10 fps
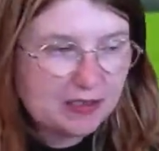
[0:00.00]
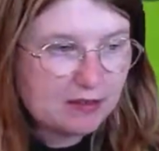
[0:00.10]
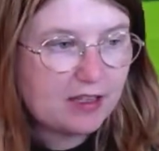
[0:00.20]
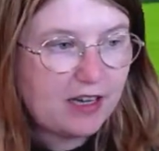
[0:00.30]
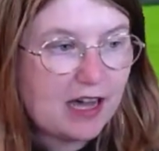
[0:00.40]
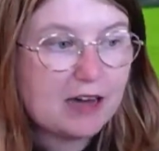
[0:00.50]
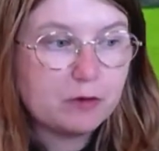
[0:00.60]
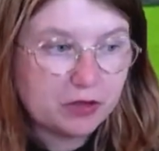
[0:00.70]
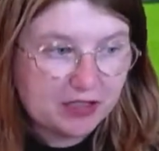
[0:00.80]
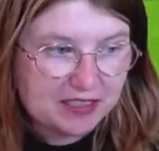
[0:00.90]
that I am
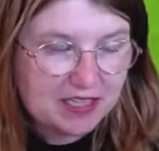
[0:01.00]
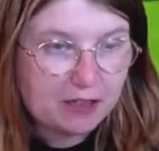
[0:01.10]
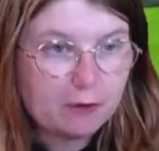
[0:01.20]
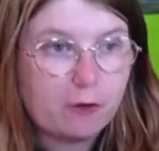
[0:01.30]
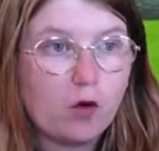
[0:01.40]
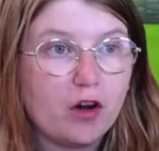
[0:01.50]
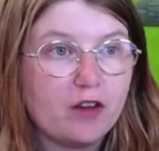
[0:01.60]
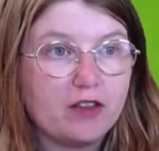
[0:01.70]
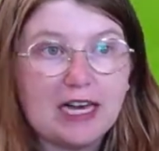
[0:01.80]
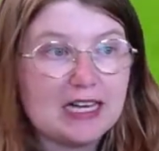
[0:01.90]
autistic for
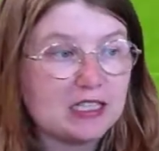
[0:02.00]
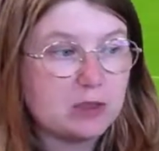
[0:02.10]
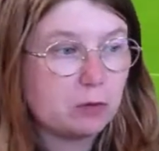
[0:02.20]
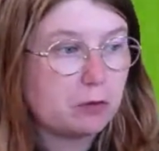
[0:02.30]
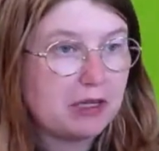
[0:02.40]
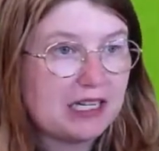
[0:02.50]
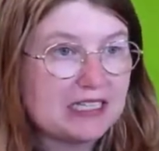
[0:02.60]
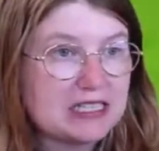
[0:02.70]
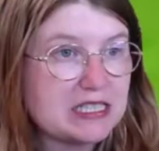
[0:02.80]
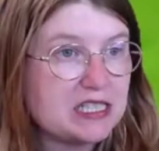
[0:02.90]
the last probably
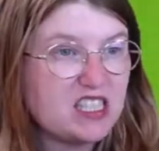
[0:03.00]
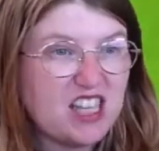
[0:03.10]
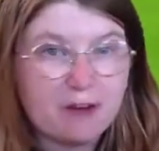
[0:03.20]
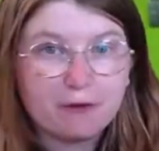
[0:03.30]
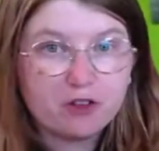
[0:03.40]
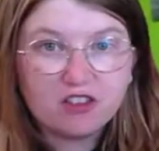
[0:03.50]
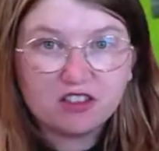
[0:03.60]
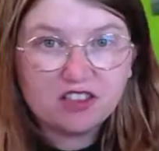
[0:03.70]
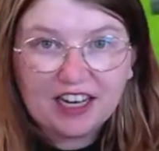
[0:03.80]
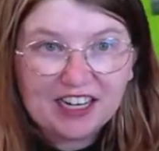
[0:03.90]

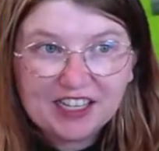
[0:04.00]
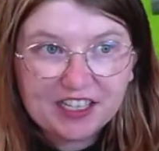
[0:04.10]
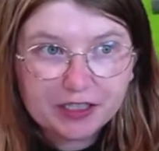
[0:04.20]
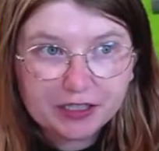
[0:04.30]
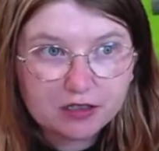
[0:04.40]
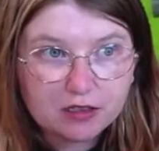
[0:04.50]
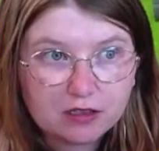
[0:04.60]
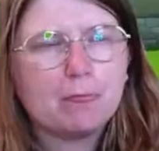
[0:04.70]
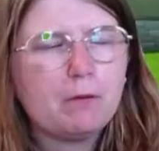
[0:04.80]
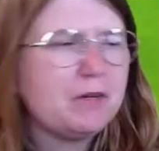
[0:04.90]
7-8 years.
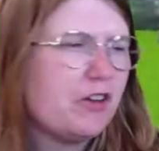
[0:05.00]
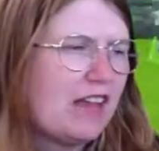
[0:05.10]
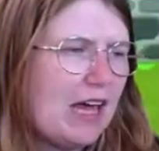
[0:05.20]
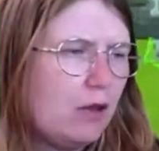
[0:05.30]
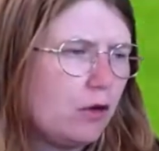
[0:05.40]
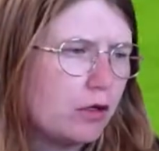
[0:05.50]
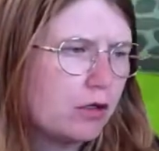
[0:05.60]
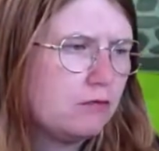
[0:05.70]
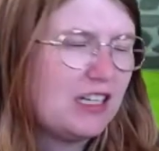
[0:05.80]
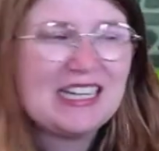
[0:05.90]
Maybe not that long.
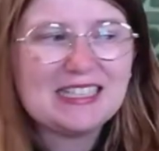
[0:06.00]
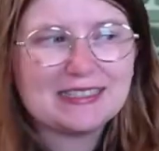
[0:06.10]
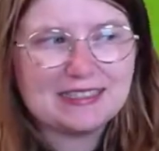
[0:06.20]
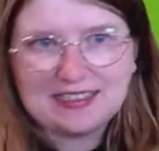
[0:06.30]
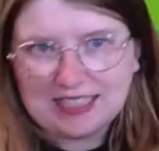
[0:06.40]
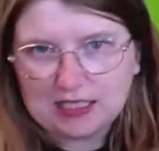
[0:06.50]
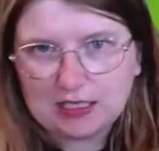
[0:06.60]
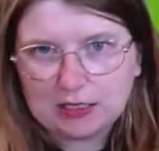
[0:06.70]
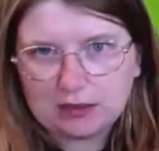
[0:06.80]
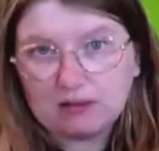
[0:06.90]
At least
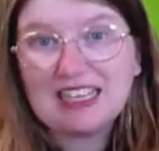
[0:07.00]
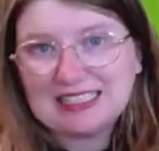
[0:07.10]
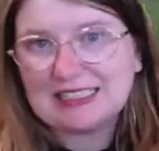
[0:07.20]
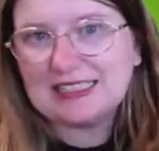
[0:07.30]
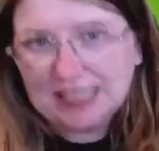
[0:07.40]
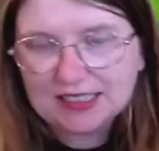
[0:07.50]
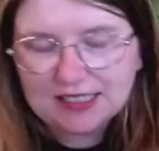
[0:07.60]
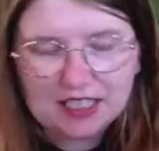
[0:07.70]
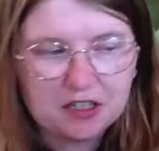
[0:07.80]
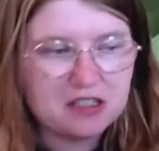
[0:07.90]
6. At least 6
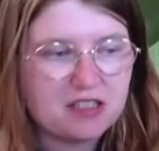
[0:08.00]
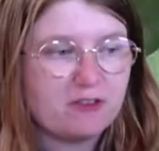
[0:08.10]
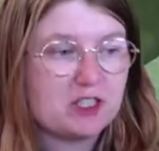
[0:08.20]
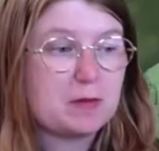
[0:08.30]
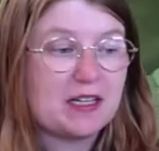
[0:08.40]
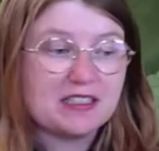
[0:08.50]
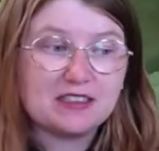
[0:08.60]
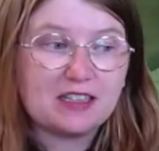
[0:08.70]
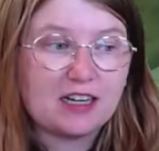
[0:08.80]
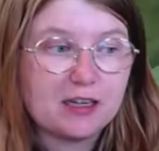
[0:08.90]
years I've suspected
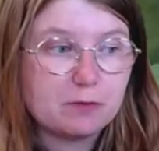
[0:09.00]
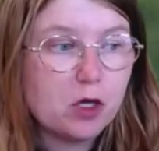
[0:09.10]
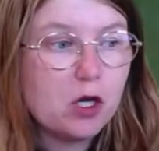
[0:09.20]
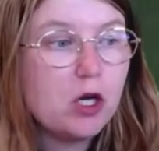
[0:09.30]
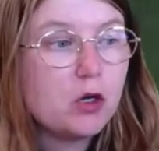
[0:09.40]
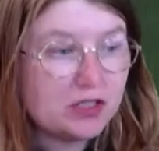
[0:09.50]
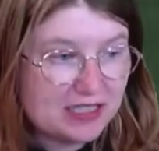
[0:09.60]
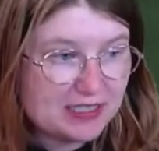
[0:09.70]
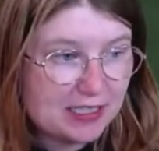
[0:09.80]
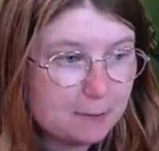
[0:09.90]
that I am
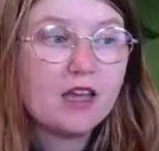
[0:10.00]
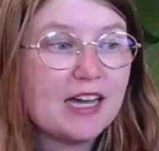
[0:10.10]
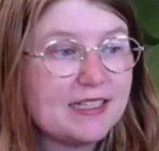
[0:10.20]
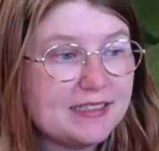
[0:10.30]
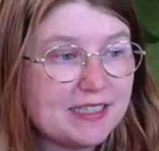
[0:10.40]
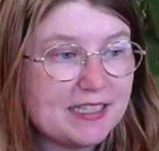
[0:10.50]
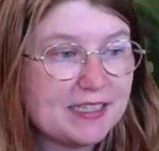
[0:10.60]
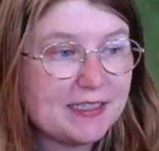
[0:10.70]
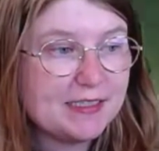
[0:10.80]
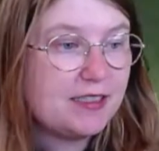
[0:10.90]
autistic. And
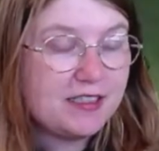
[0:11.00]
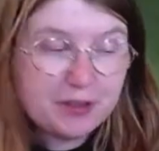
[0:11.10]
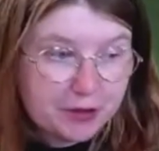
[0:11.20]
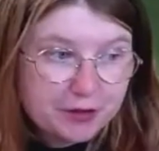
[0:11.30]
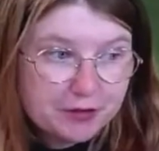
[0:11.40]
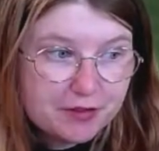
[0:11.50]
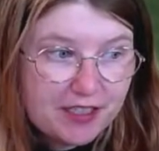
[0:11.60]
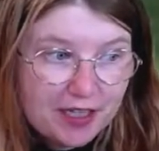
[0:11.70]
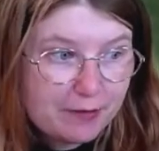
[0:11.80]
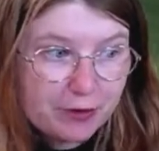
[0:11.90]
it's true.
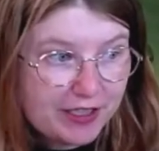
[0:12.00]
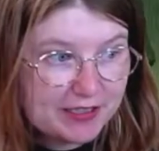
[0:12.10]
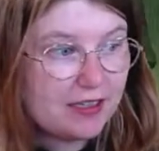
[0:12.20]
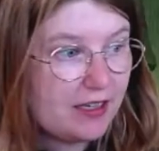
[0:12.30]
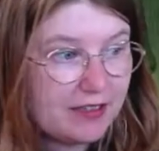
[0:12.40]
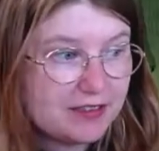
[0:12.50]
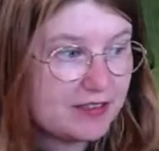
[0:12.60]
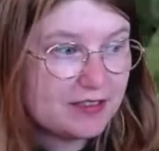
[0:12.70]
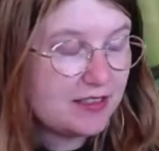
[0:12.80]
I'm right. It's